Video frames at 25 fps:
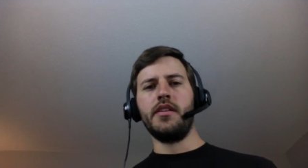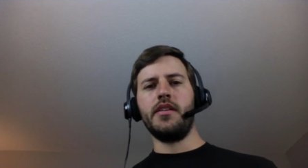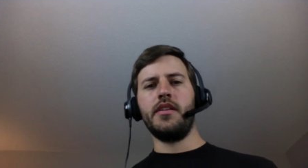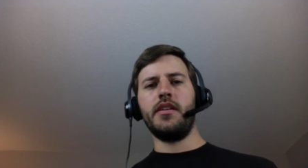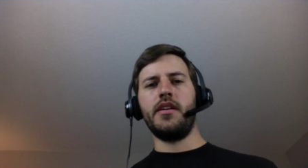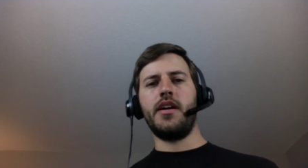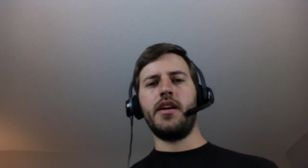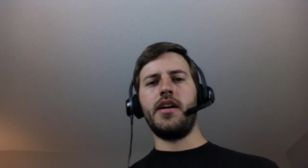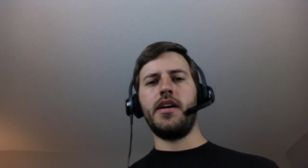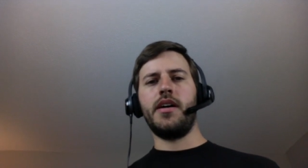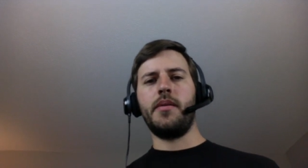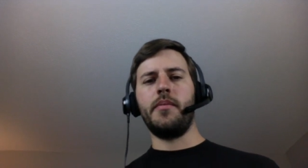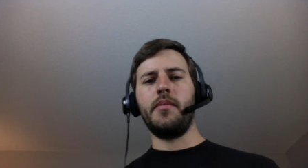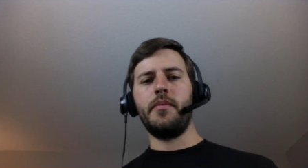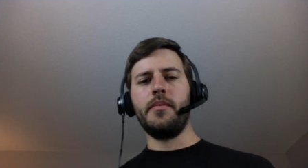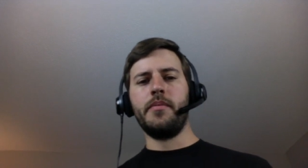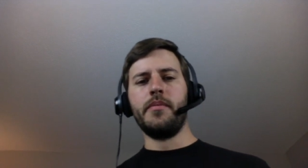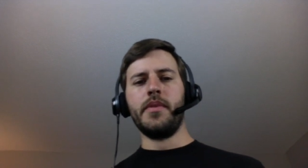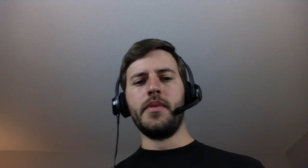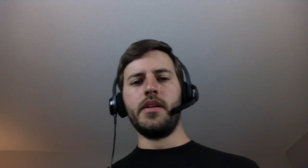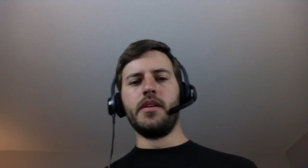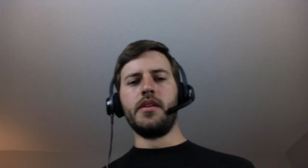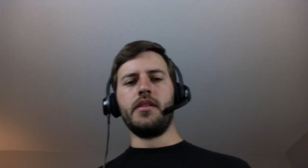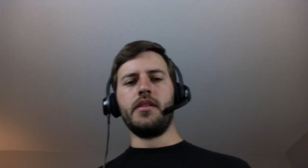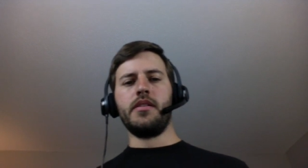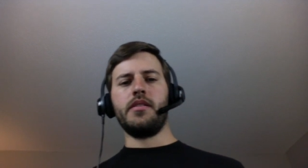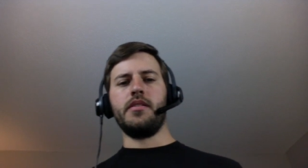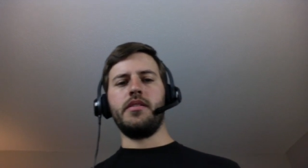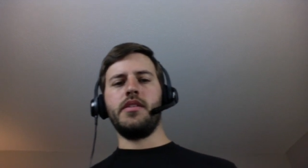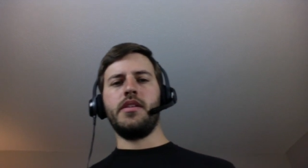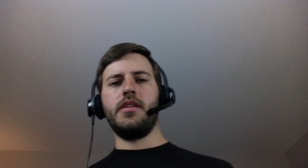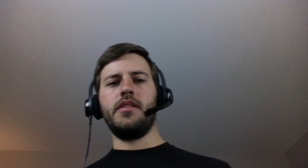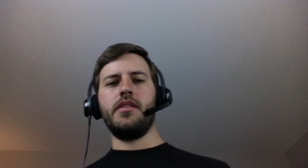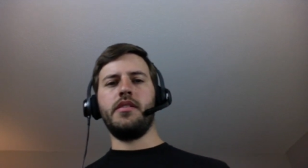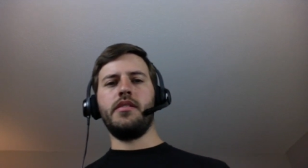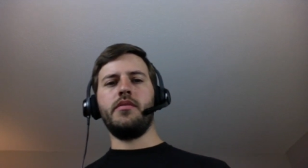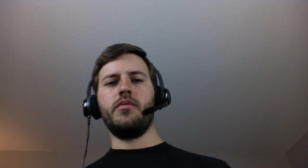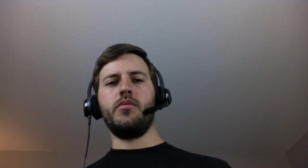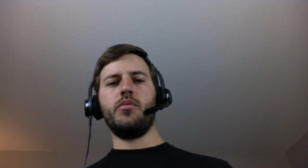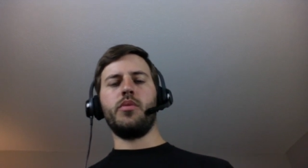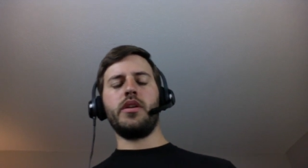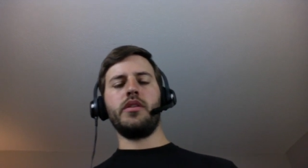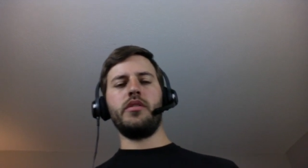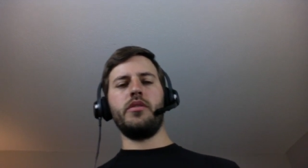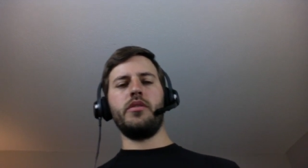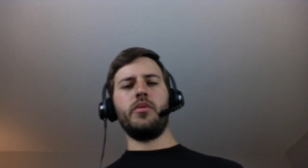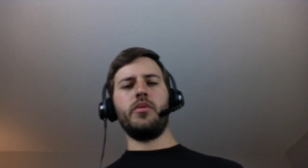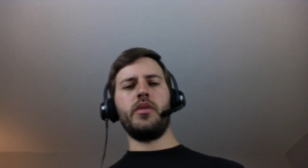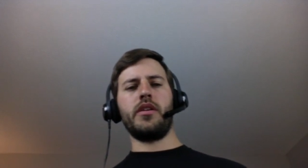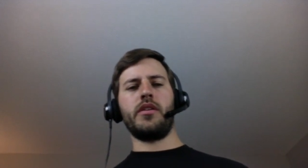um, the what do
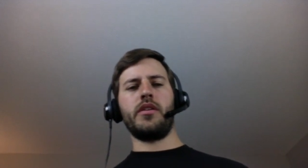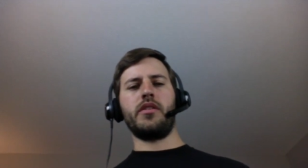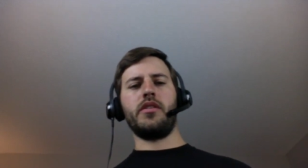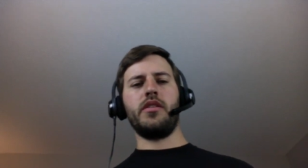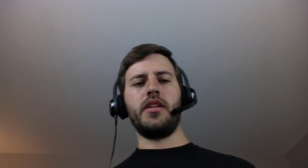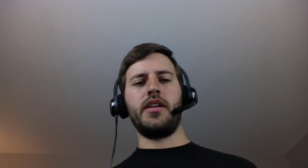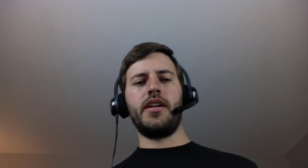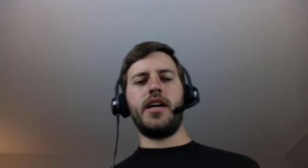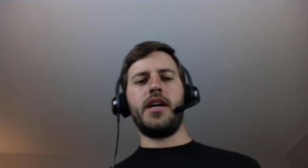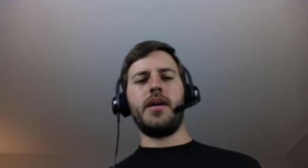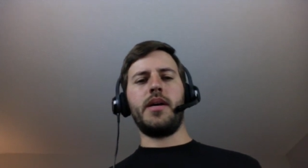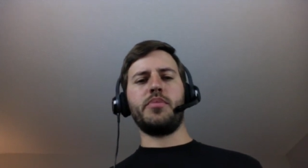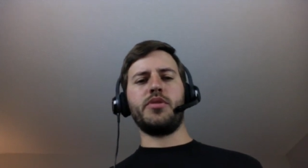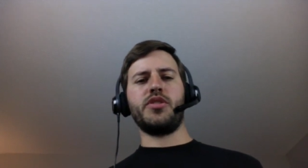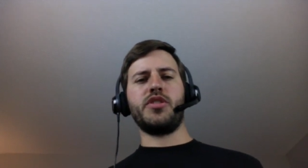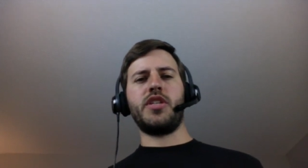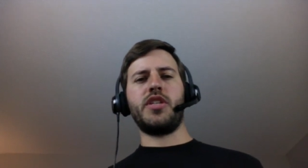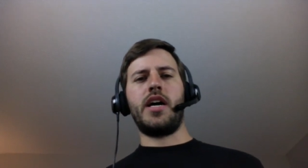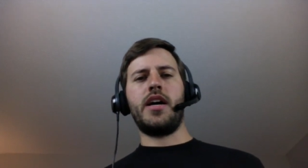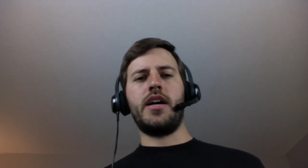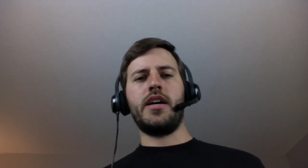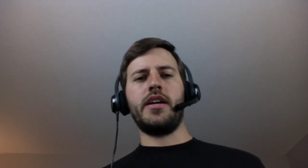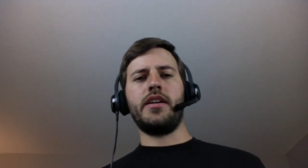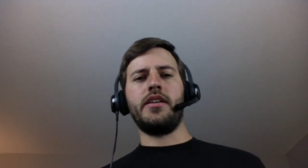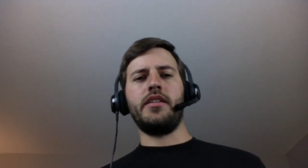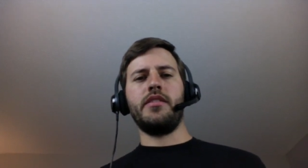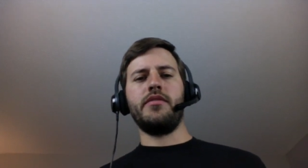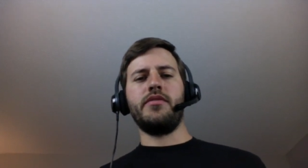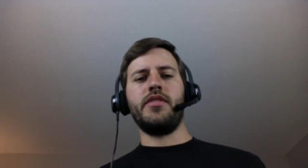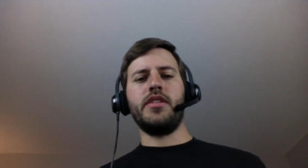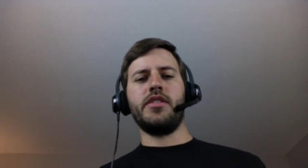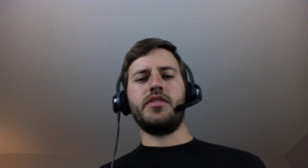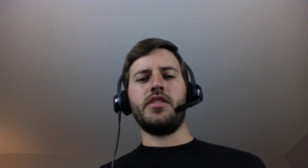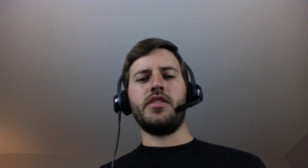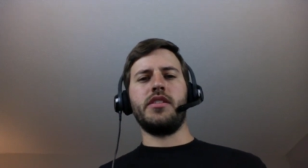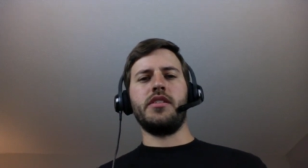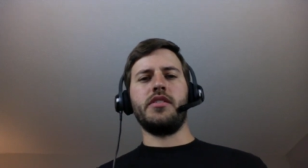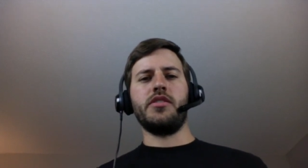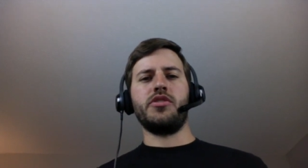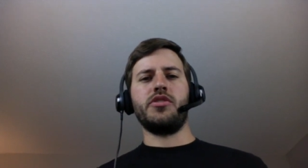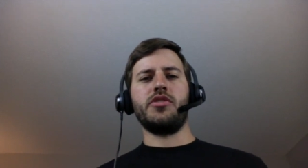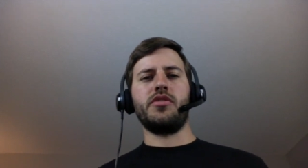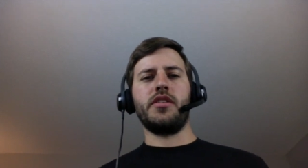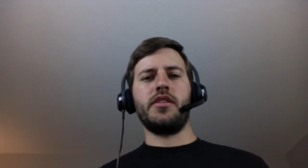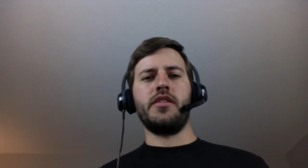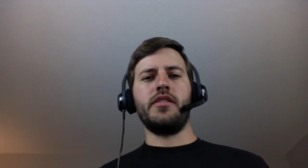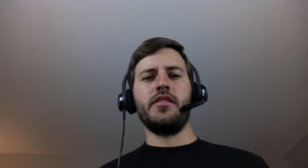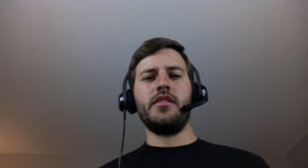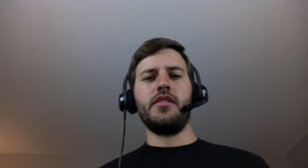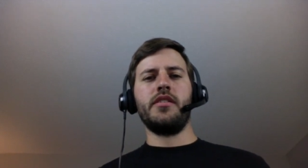you want to call it upside of this
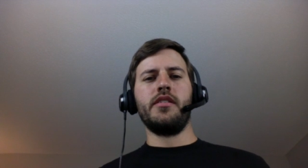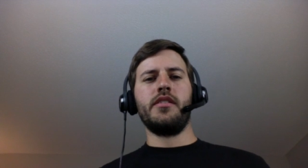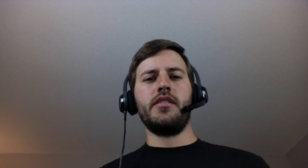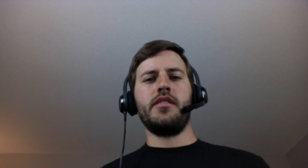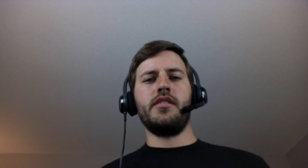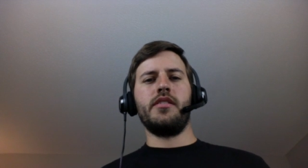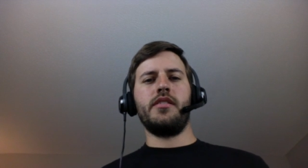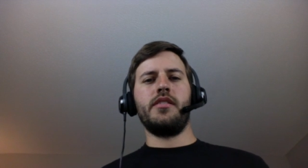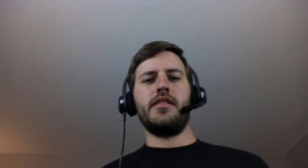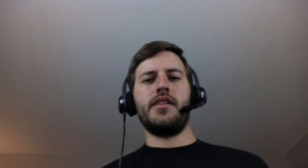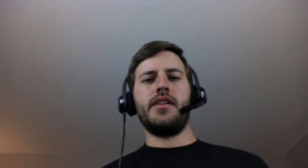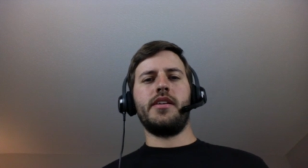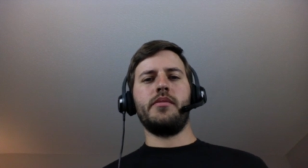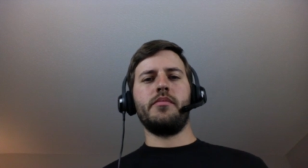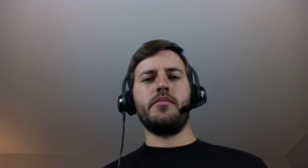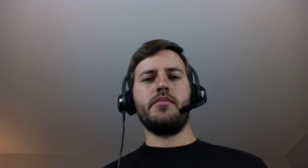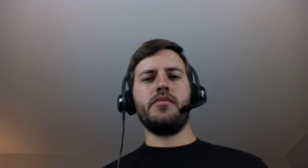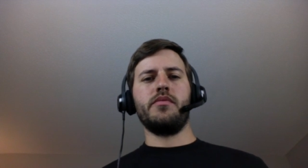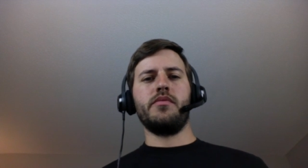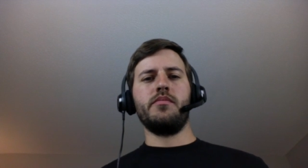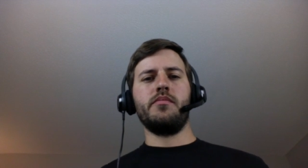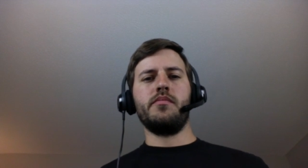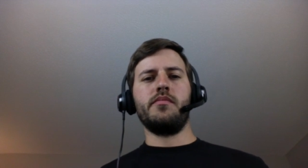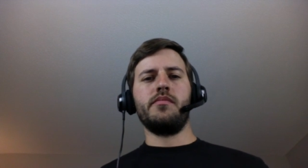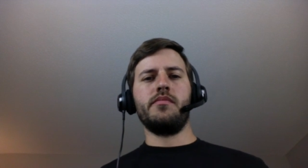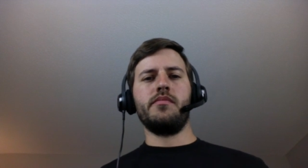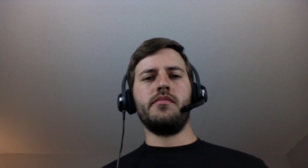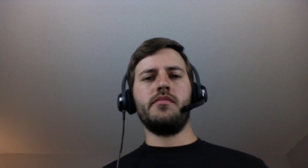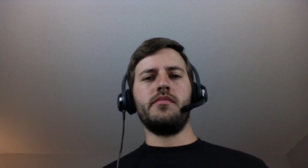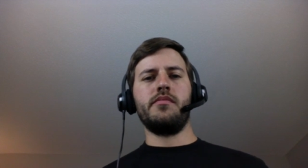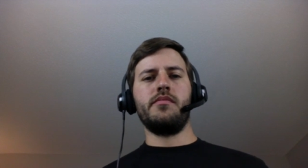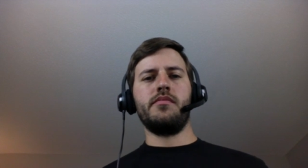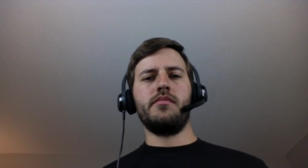industry? Yeah, the um, sacred fruit.